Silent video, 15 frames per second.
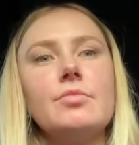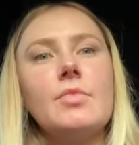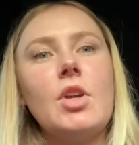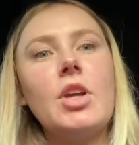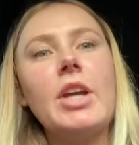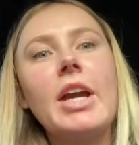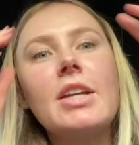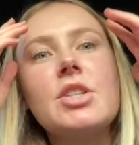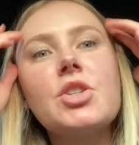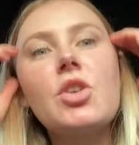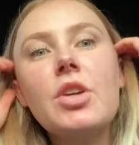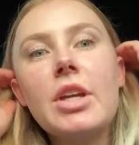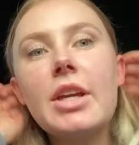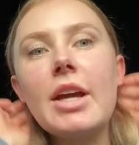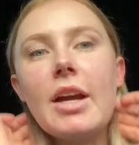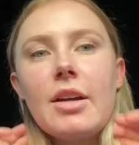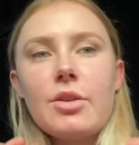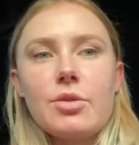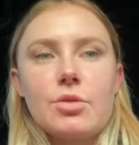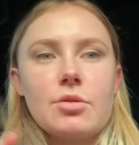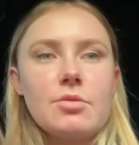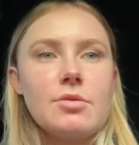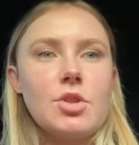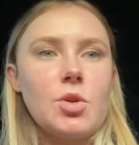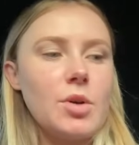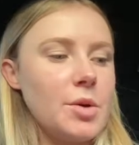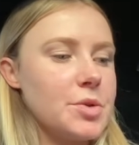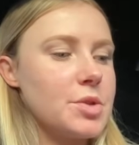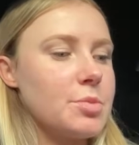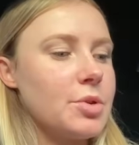Okay, shocking angle. Nowhere
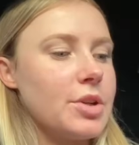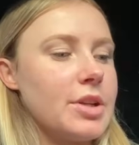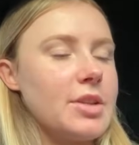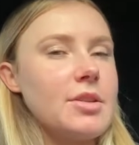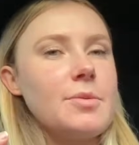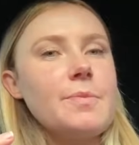else to put it.